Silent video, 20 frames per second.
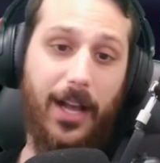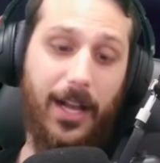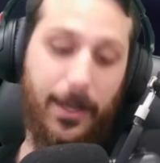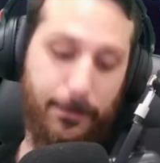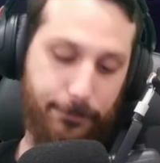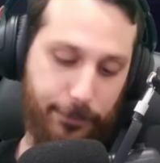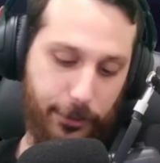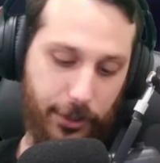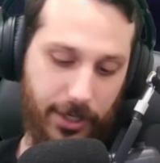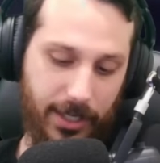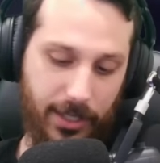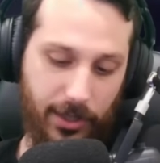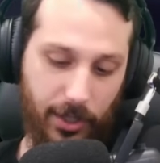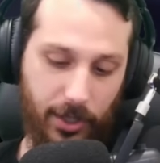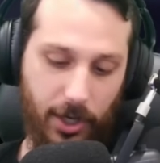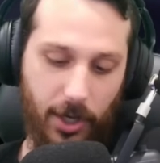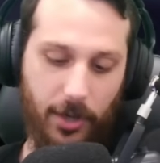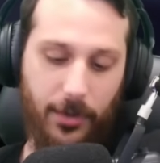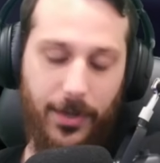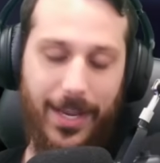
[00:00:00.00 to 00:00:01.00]
putting the
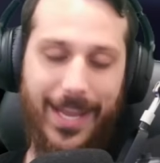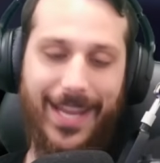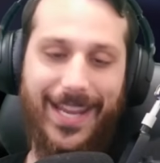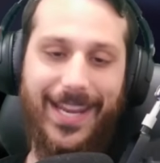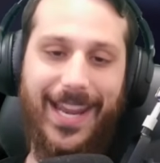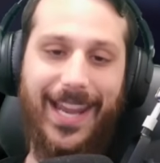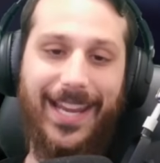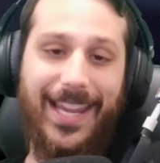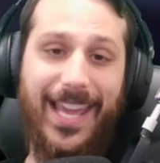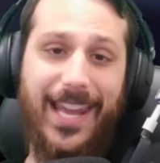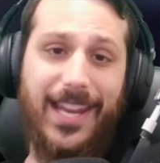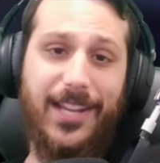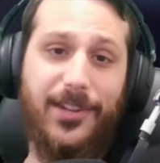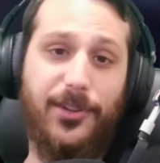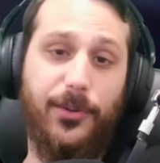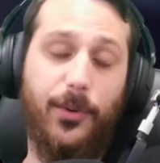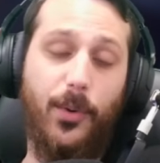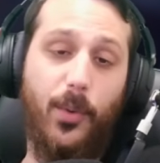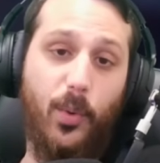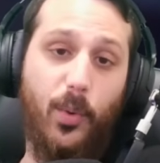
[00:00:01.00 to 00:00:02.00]
code in and getting
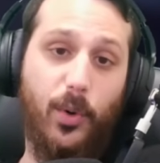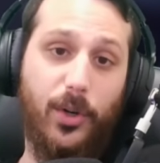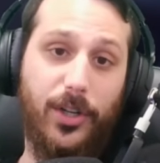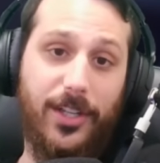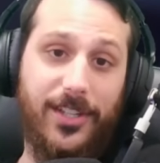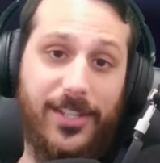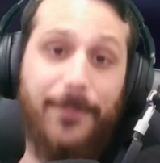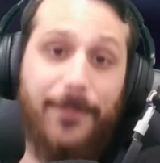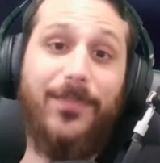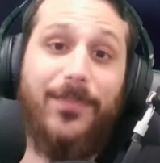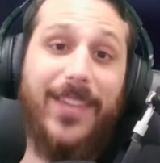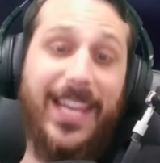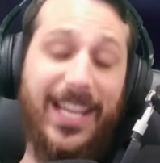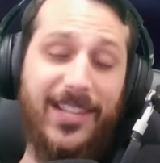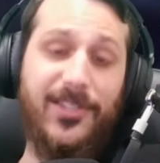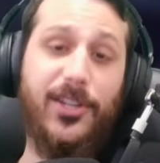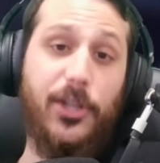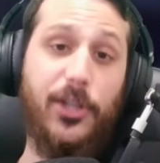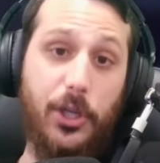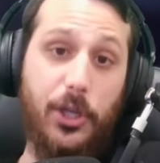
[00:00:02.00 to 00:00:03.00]
your rewards,
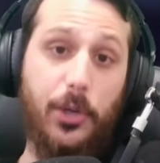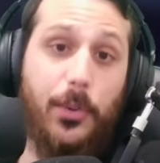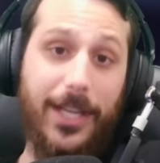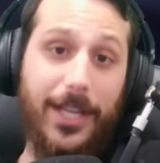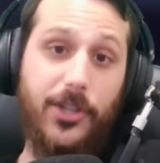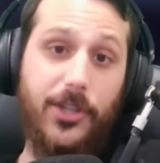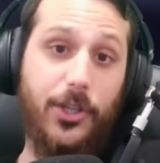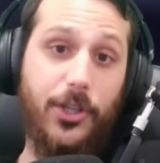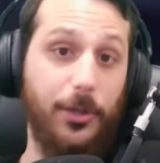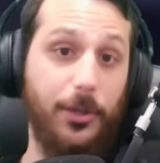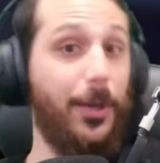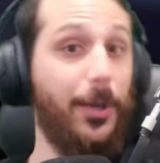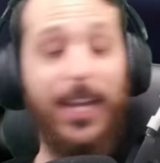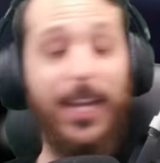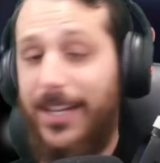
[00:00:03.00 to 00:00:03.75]
it's a you issue,